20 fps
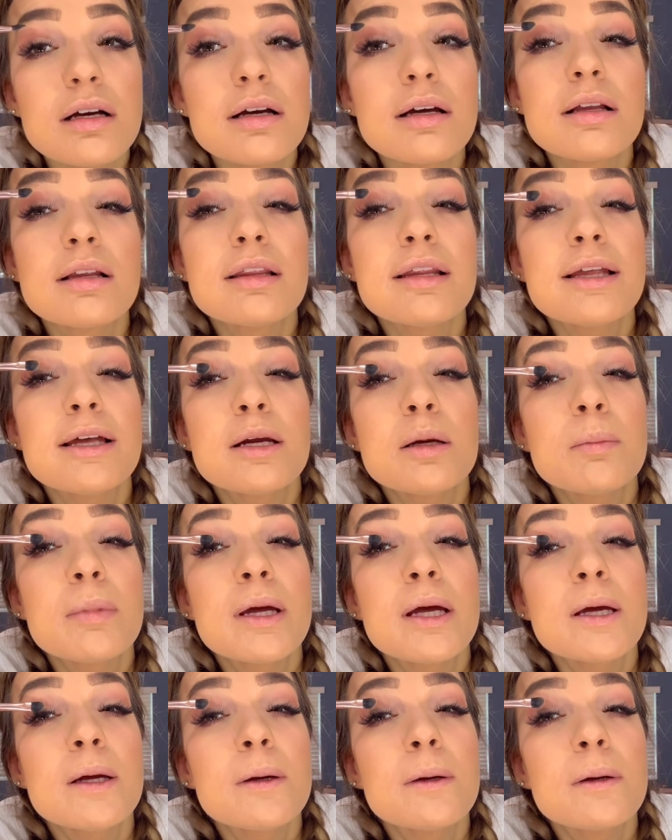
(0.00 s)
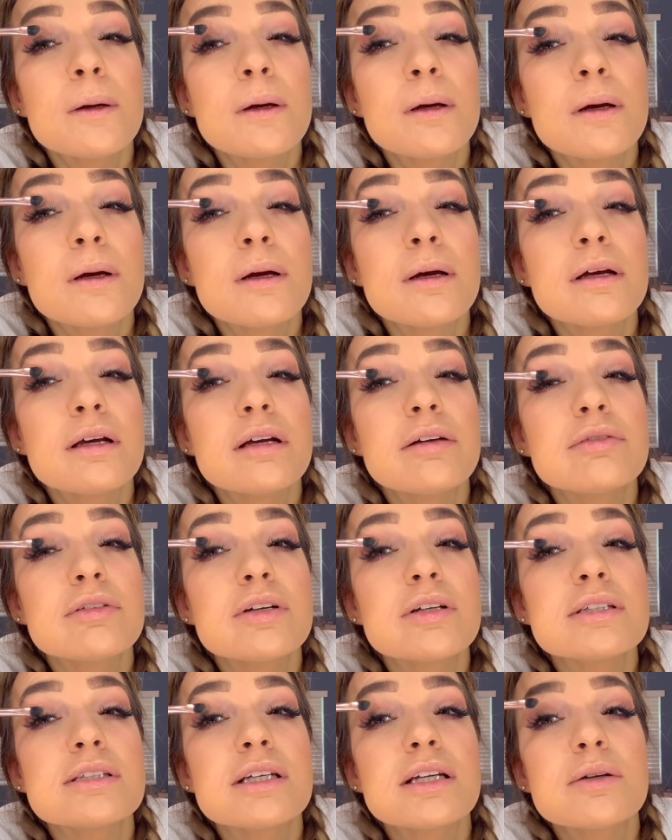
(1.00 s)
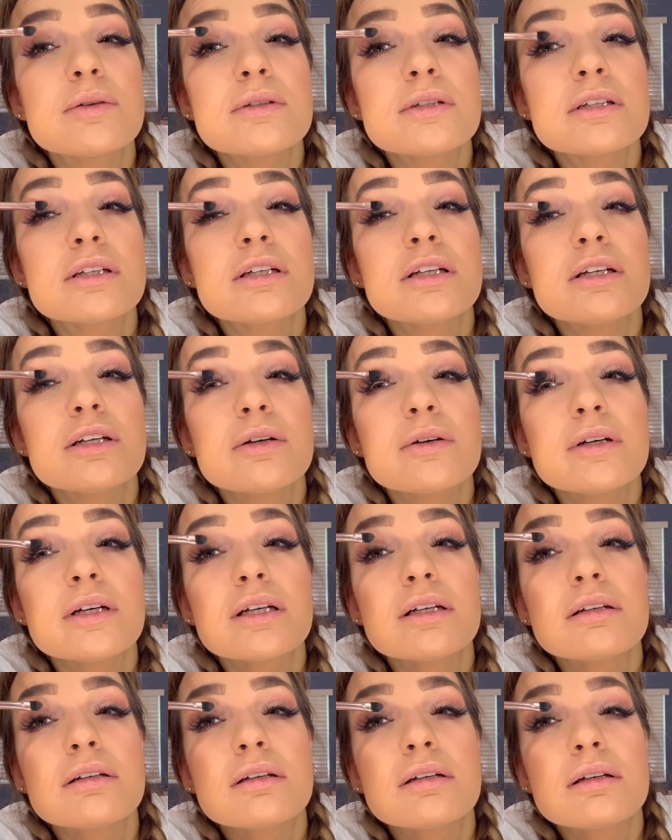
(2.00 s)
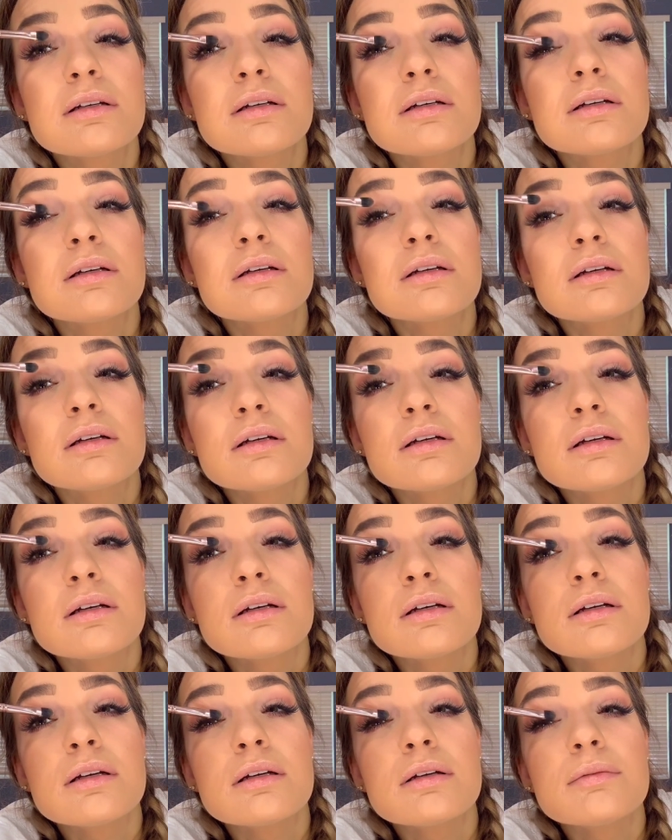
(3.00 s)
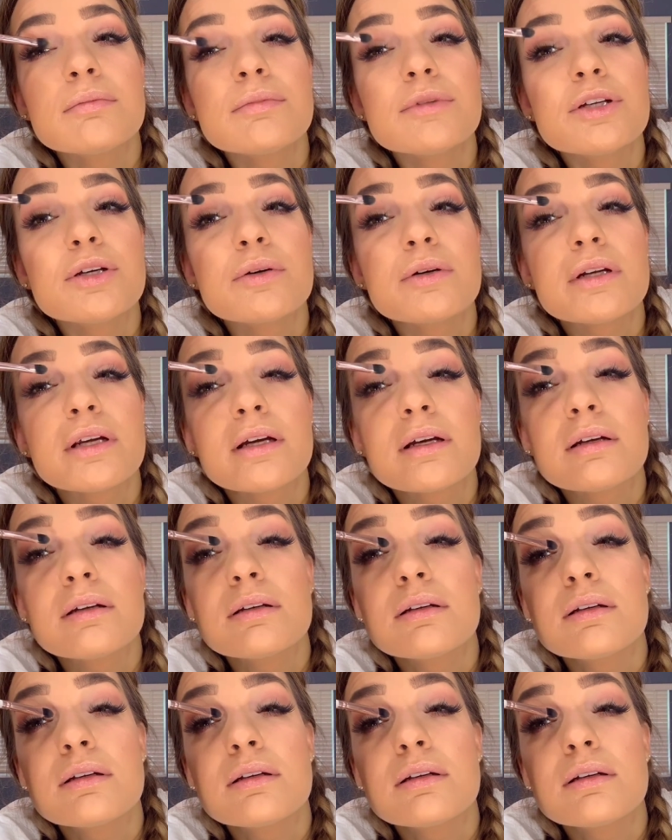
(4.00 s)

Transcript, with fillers: a little bit, even though I said I wasn't going to do it. I'm doing it.